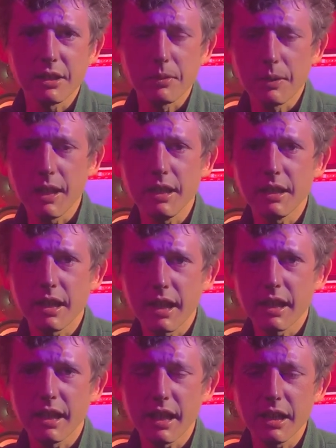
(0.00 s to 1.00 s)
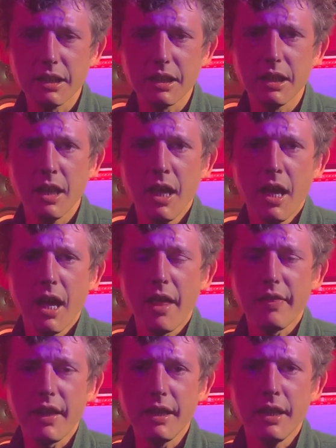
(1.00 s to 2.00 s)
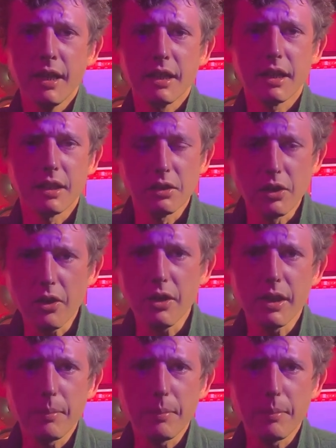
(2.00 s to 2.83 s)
to an internet connection and then can learn.